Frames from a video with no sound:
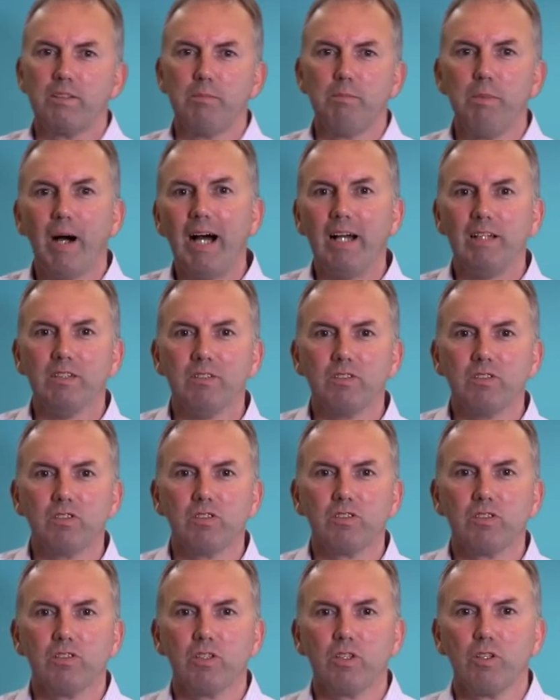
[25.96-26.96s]

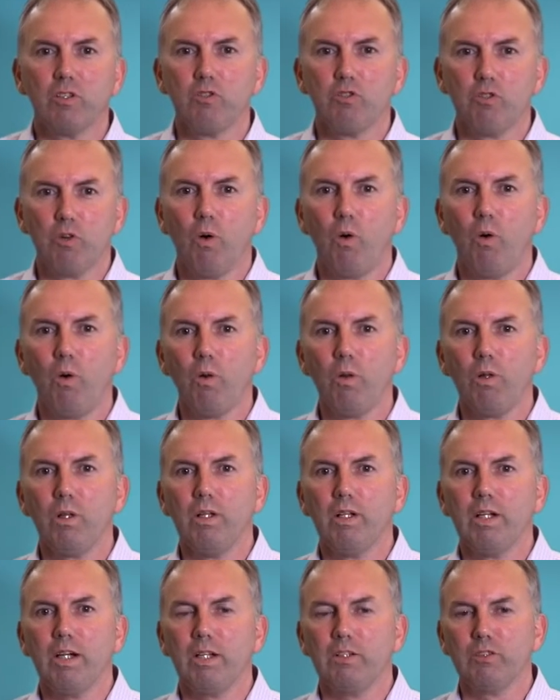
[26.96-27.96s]
demands,
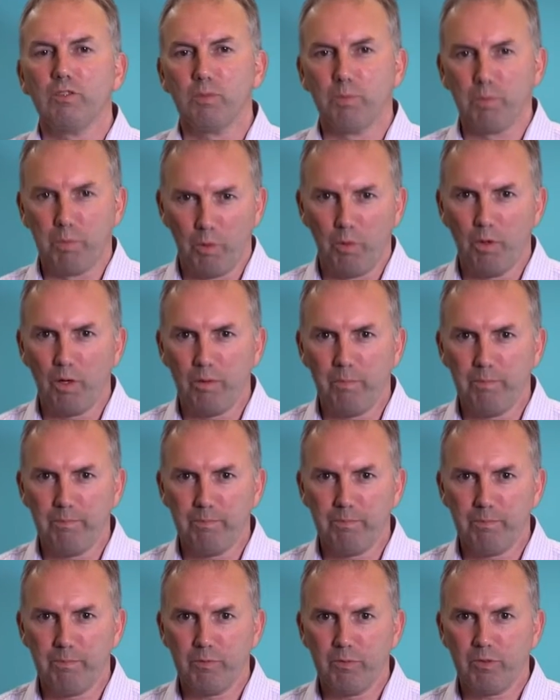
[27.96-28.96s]
control, and support.
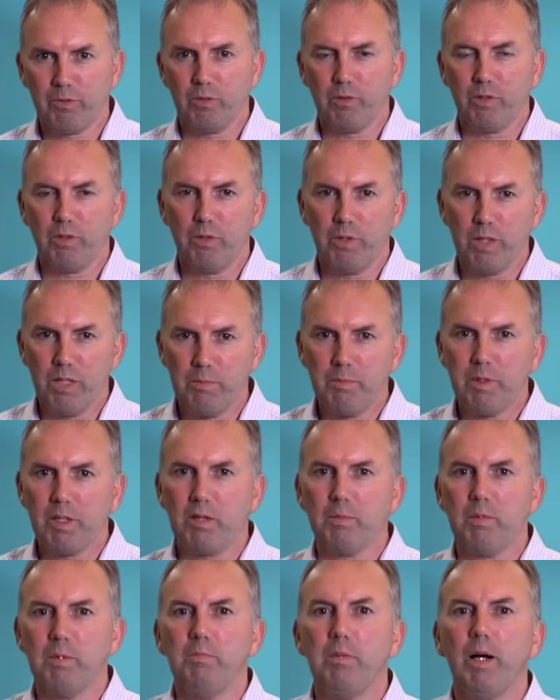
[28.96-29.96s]
So you'll hear me
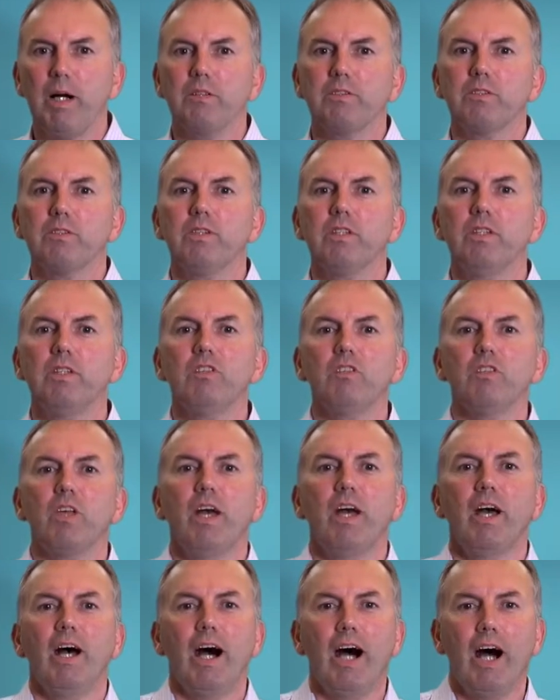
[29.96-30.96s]
coming back to these,
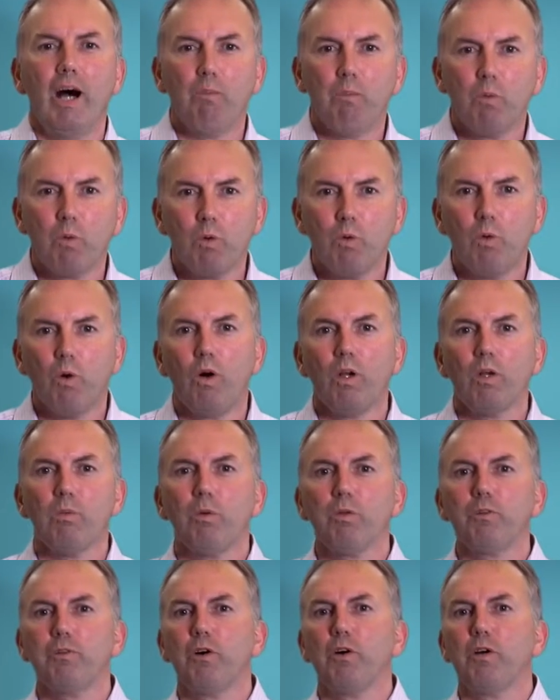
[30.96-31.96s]
and we'll go on and
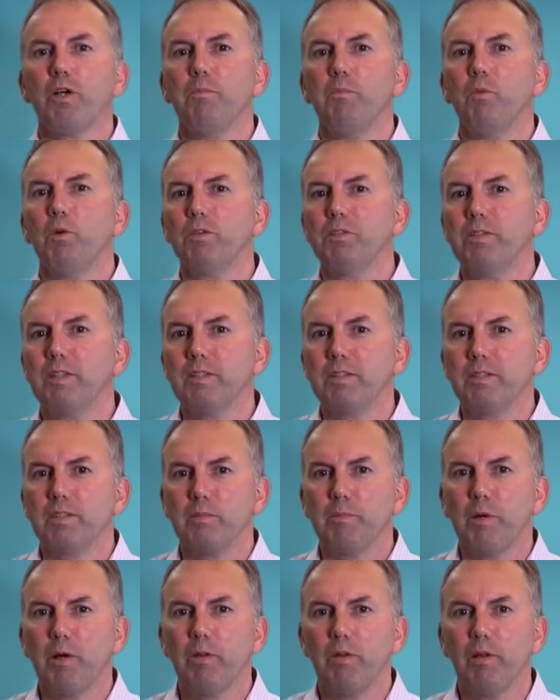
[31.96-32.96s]
we'll talk in more detail
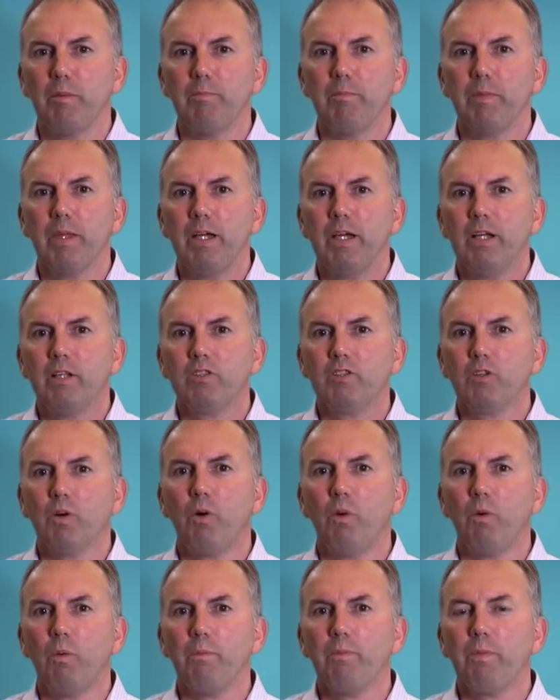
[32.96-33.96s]
about them.
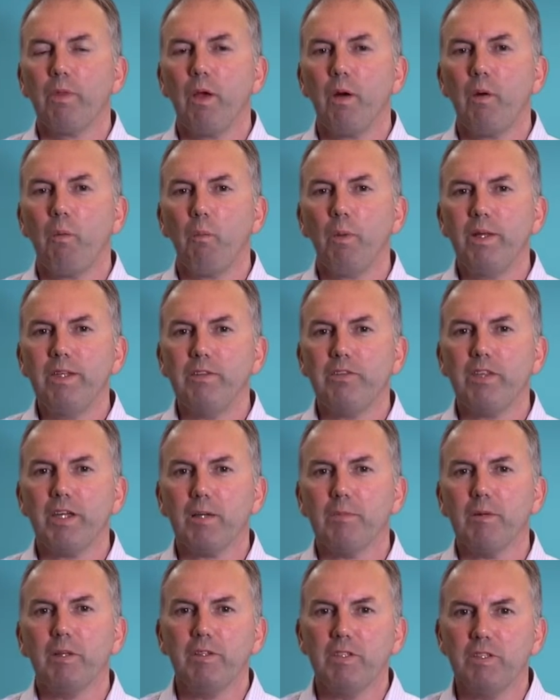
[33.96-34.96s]
So when you
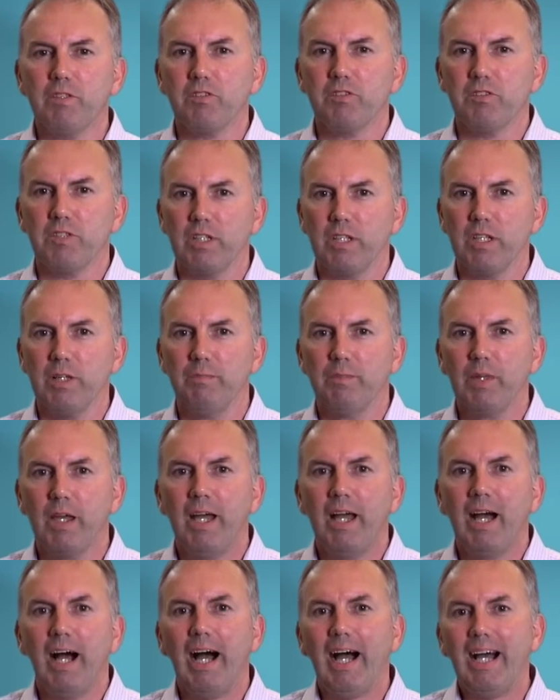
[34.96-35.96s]
think about these three,
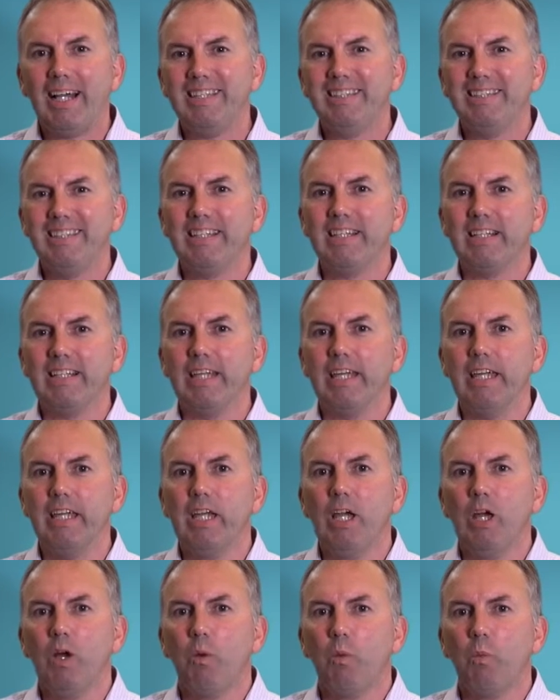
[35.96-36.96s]
ideally,
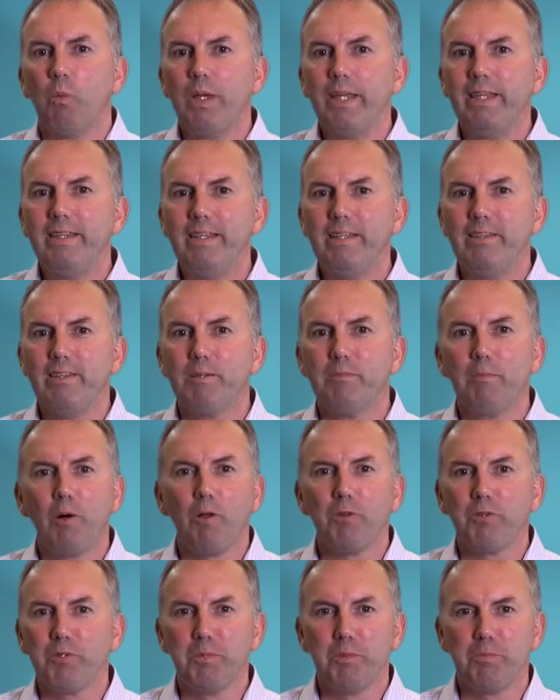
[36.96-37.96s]
we need them
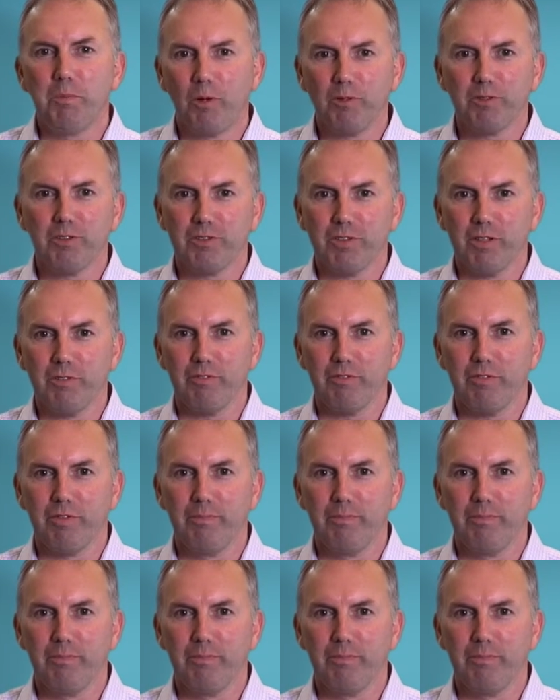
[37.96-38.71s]
all to be positive.